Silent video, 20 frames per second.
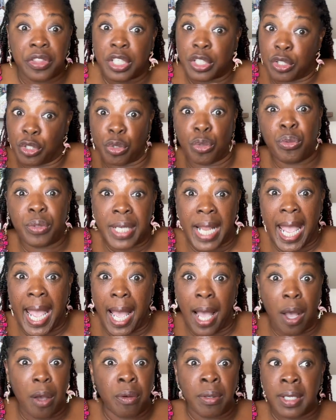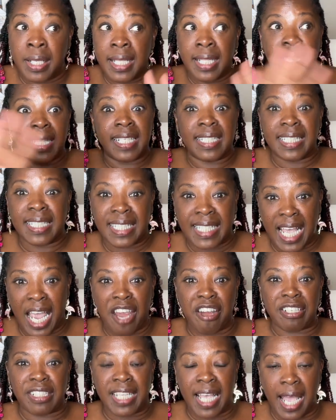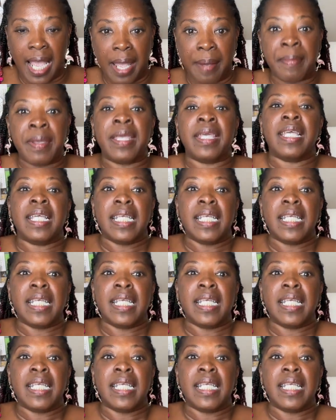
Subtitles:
the do now this entire time.